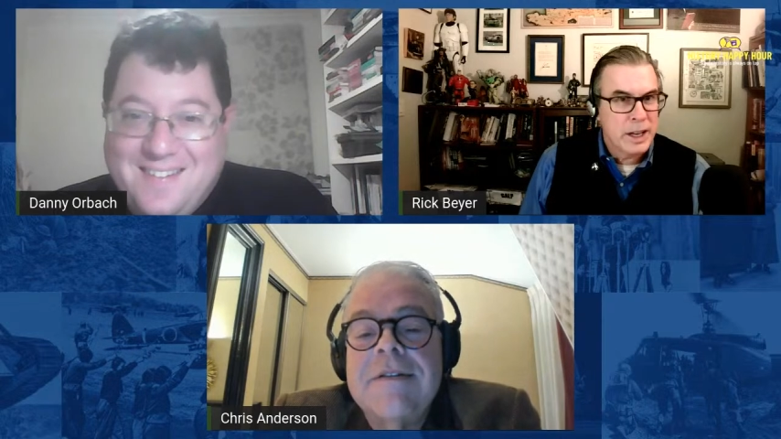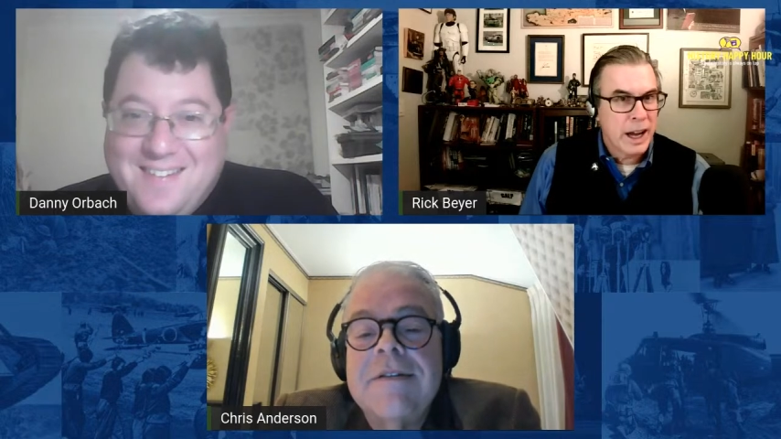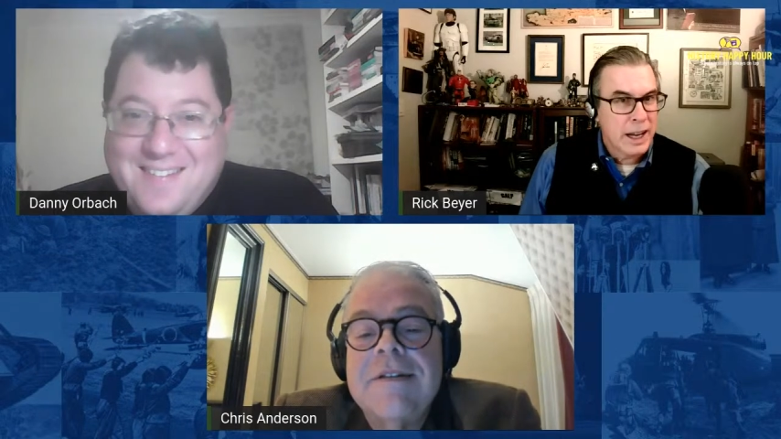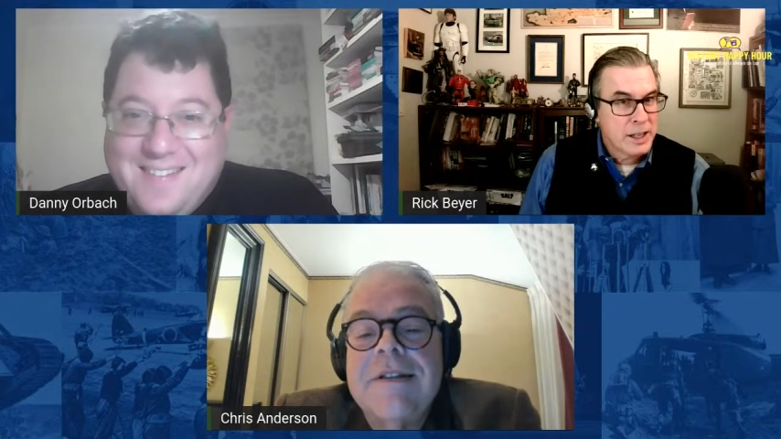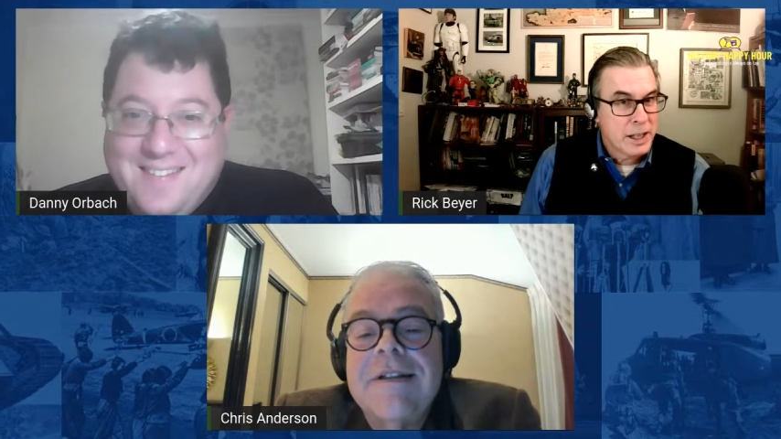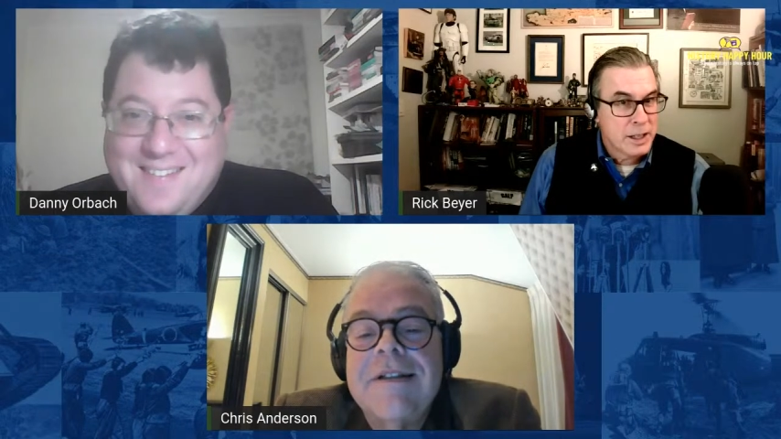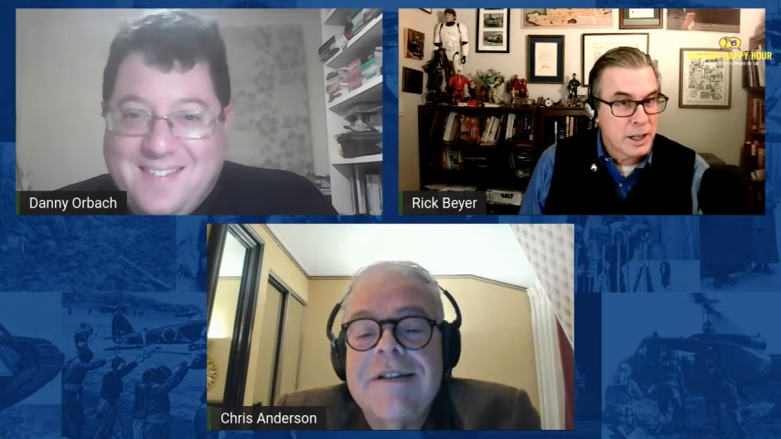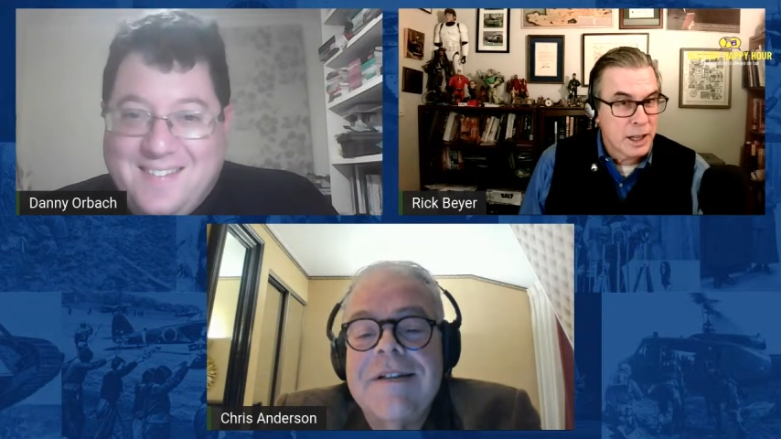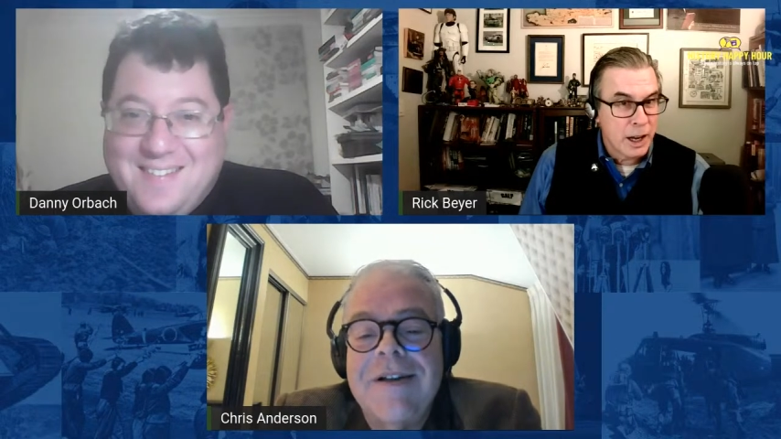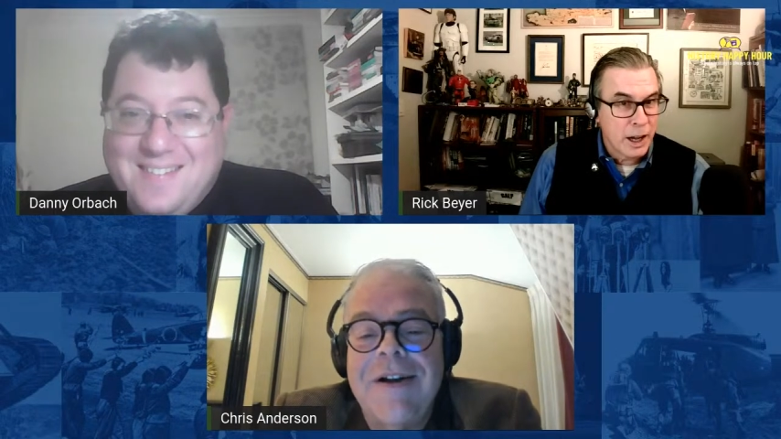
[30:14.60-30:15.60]
Speaker 1: diocese
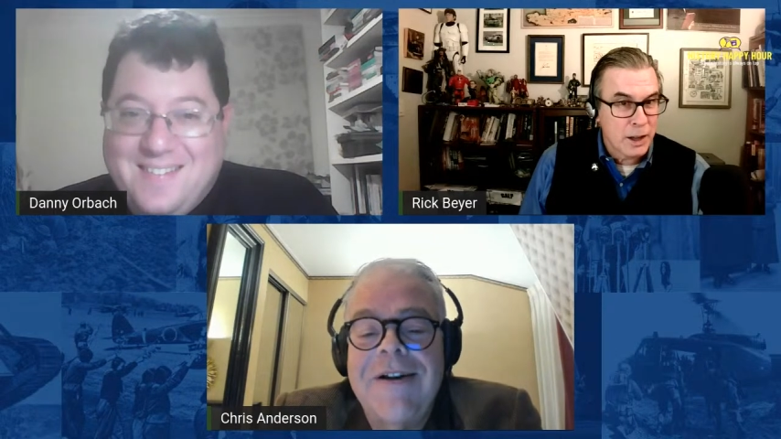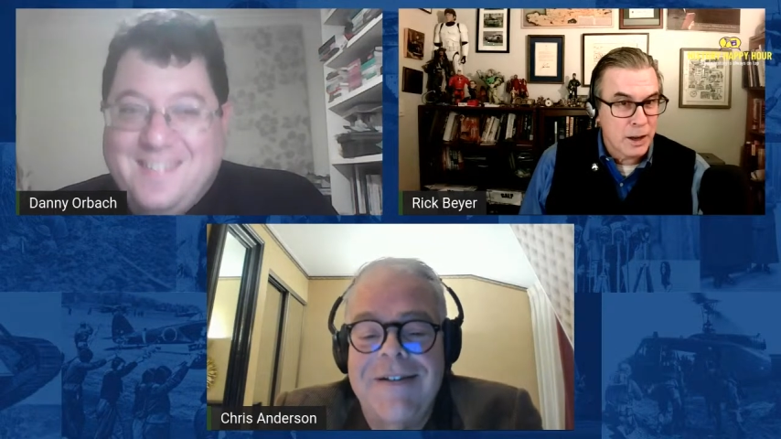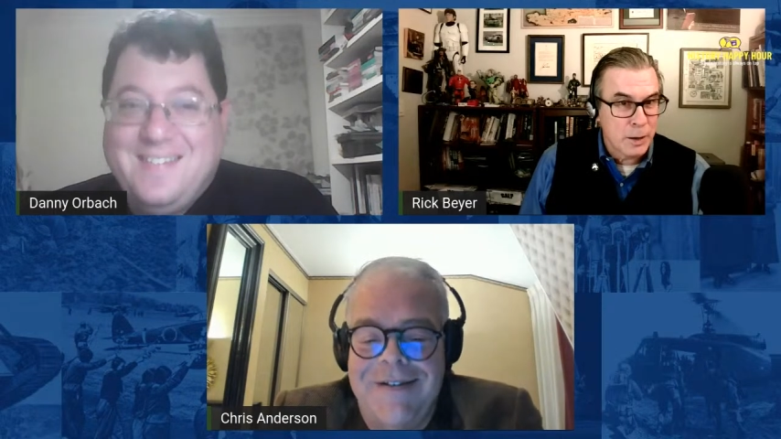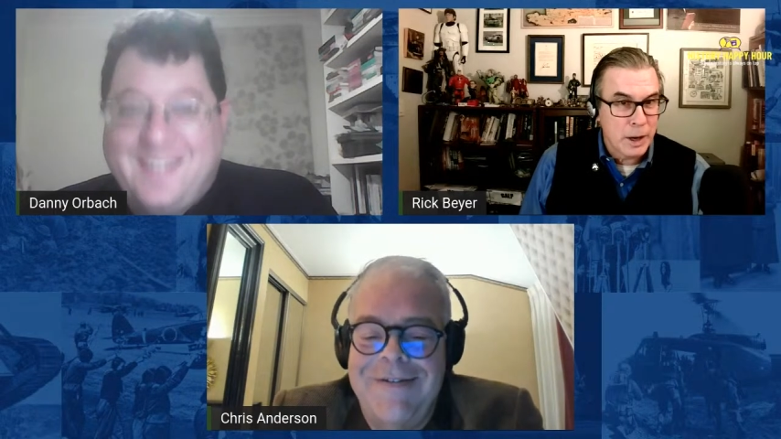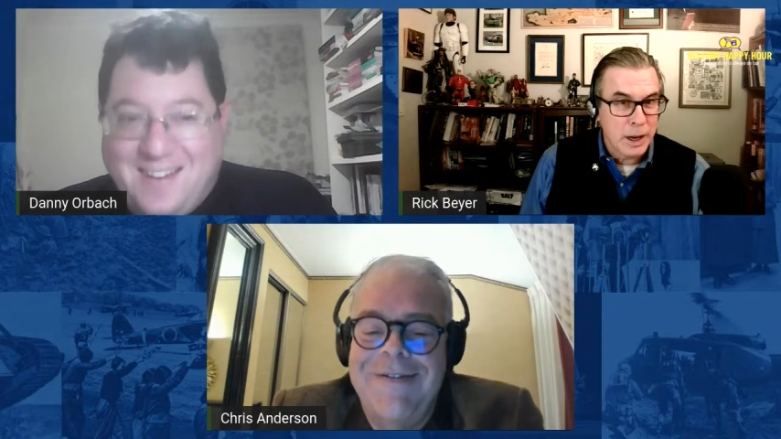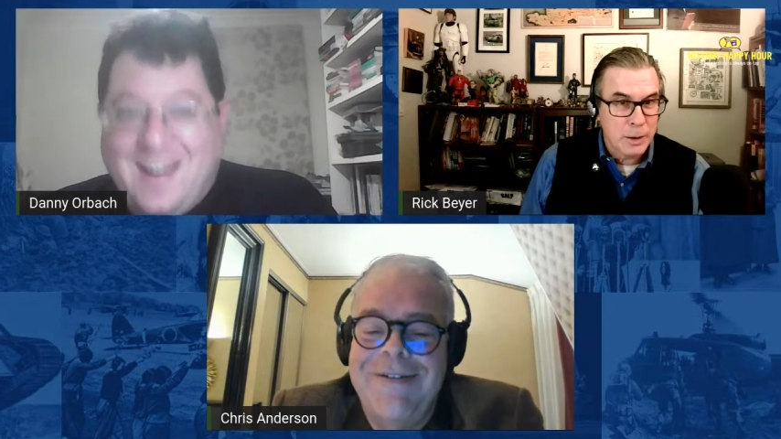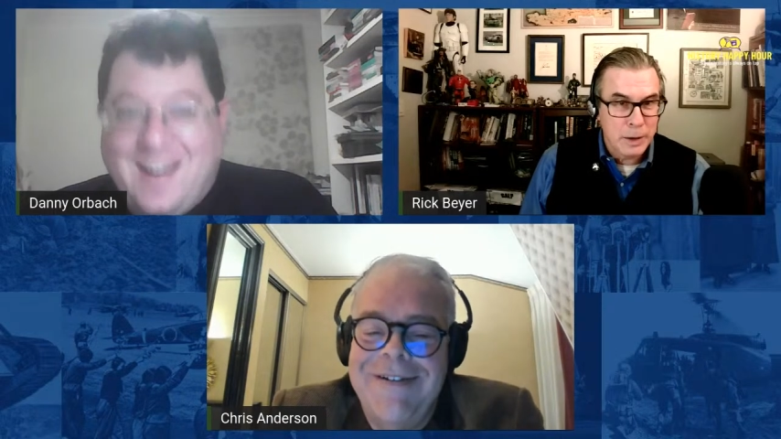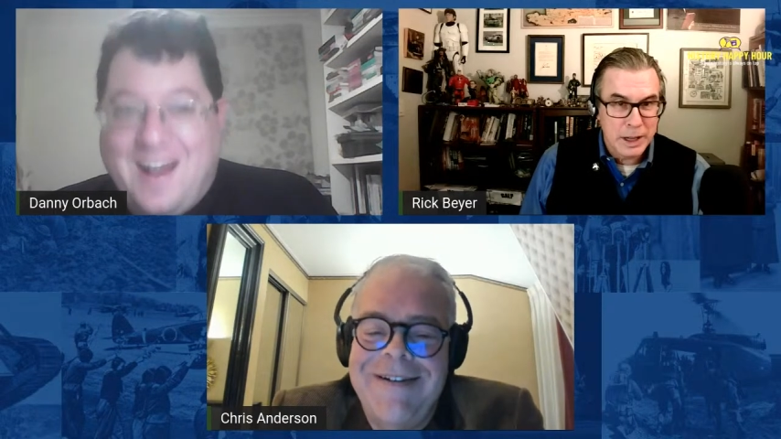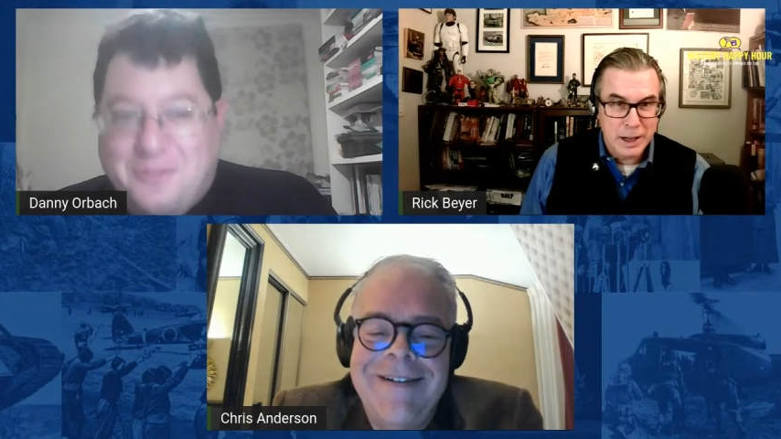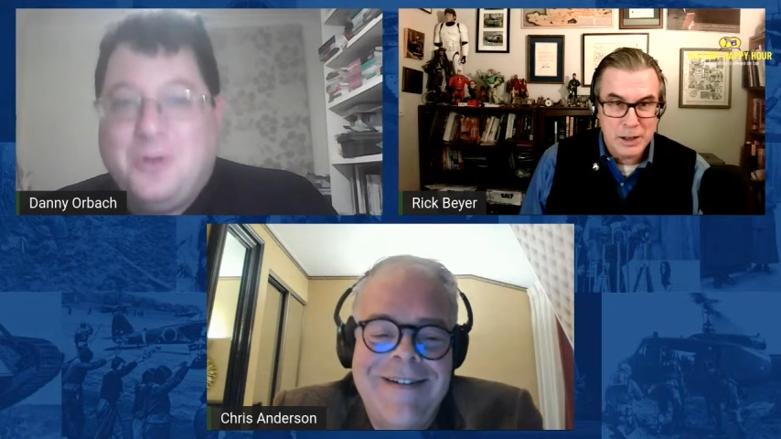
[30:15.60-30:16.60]
to the other uh,
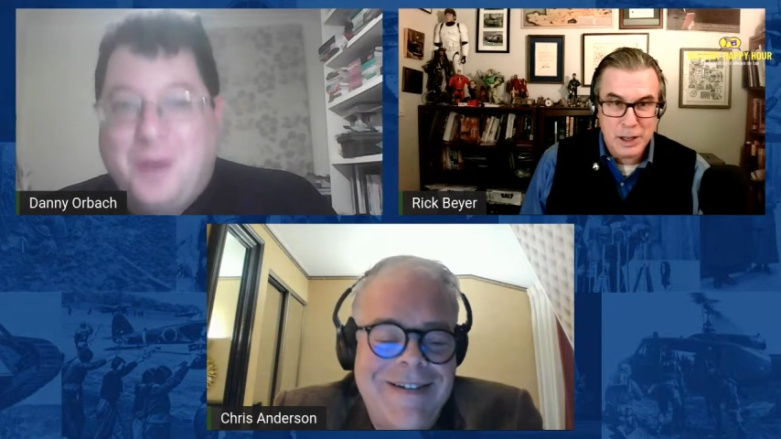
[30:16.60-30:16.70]
when there's a